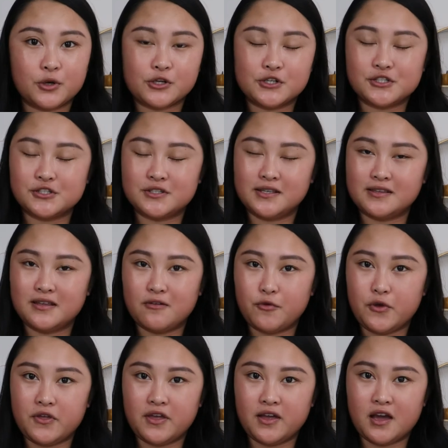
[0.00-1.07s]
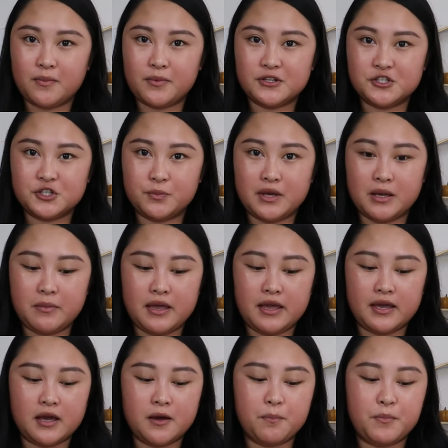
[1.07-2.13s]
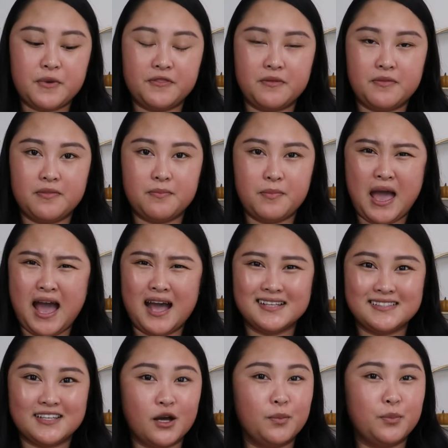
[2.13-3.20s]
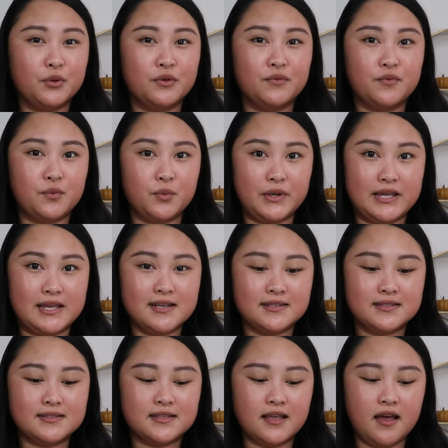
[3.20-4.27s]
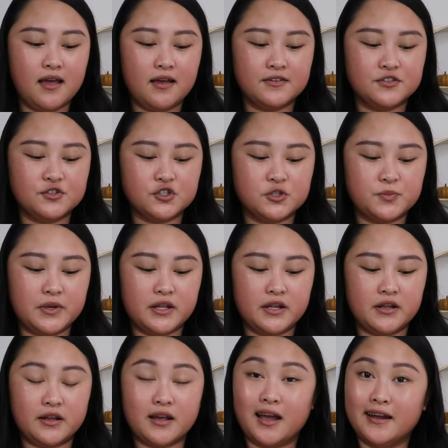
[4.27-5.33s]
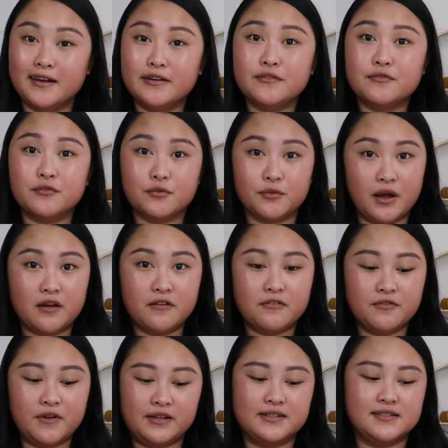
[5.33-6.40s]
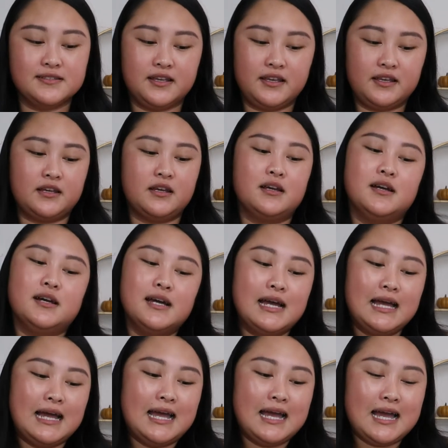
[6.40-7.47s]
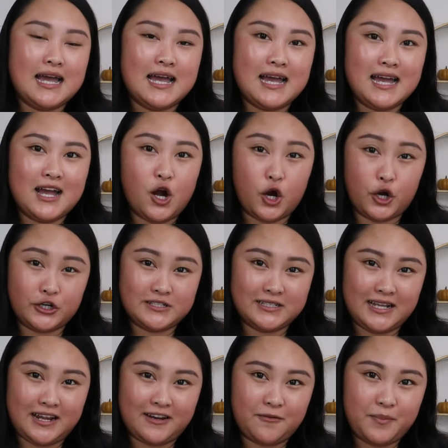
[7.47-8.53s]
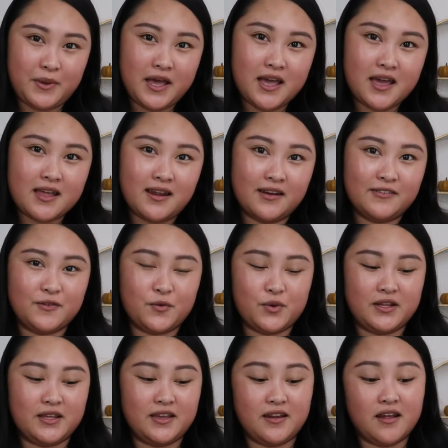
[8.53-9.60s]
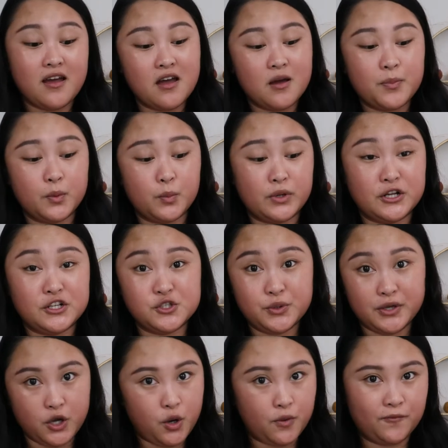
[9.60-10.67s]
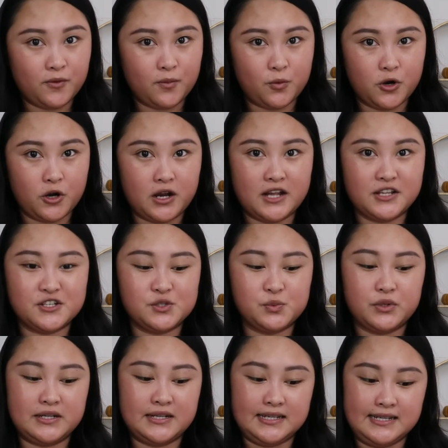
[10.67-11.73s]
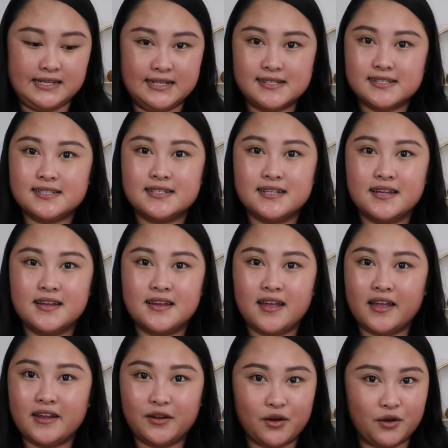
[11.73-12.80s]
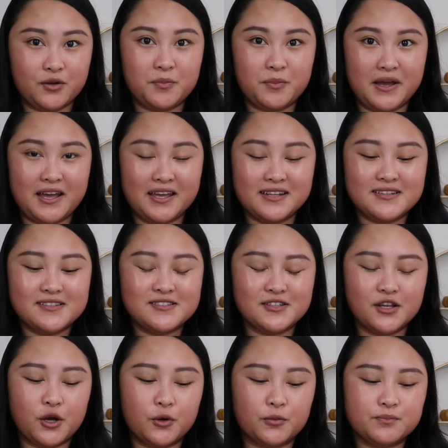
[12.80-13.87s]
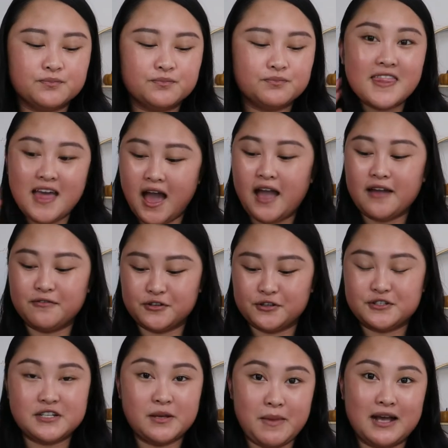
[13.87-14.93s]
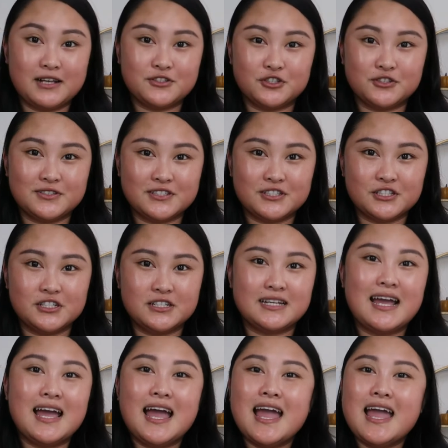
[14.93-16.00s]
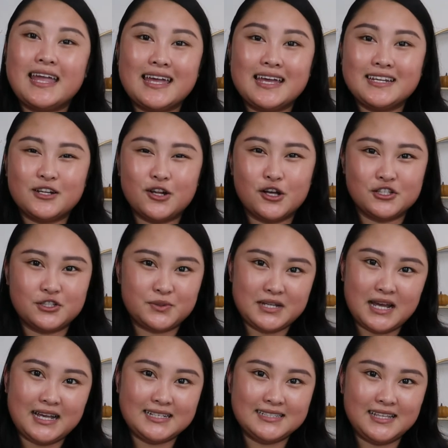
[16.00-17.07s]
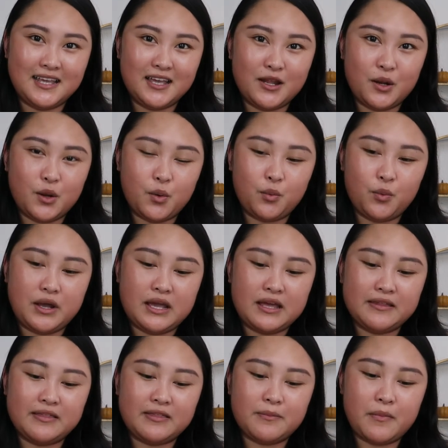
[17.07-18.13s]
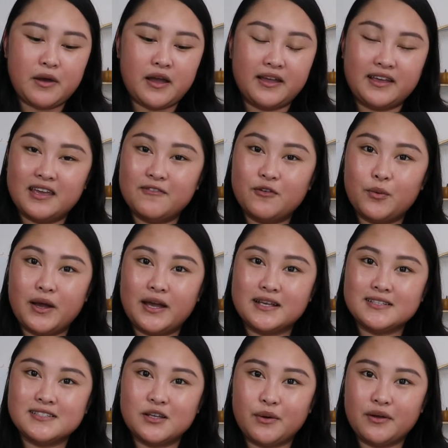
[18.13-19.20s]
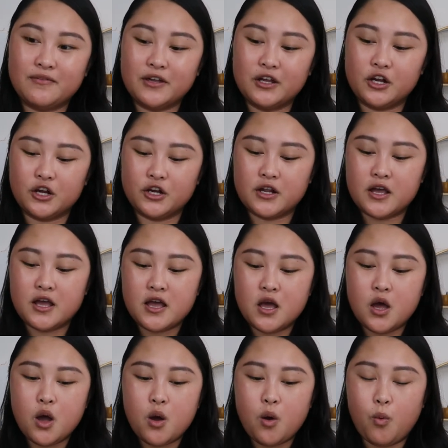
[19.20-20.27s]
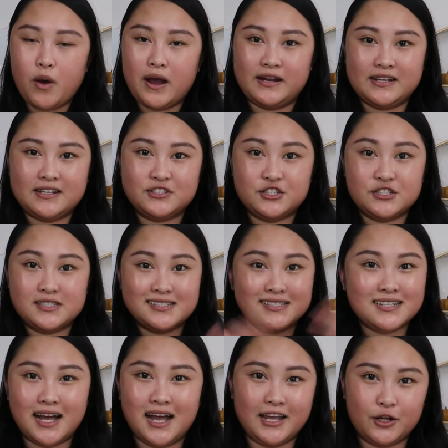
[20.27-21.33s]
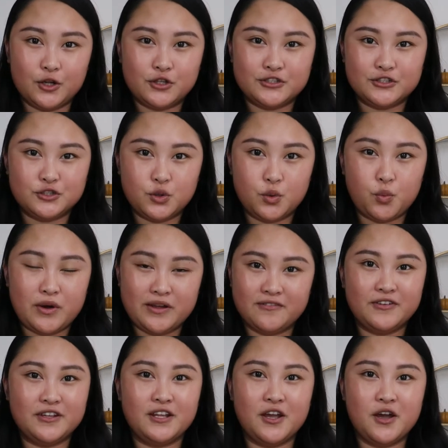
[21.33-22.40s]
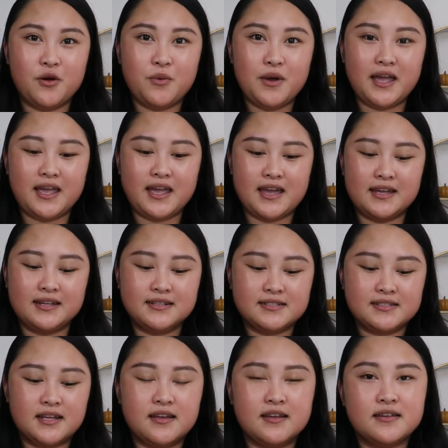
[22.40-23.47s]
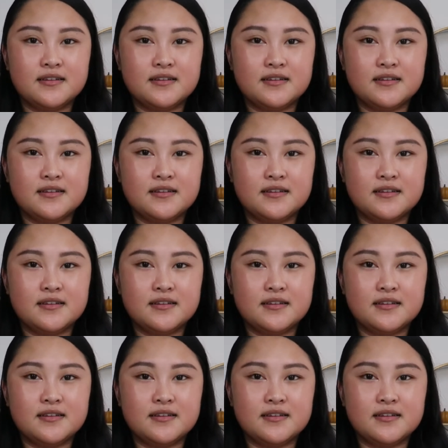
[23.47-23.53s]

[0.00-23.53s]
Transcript: personally love waking up and doing my makeup, but the past couple of weeks has just been kind of rough, and it's like hard to get out of bed. I don't even want to get up, and when I do get home from work, I just want to eat and go to bed. So I've learned to master this look, and it also ties in with my giveaway. So I figured, why not just tie it all into one video? And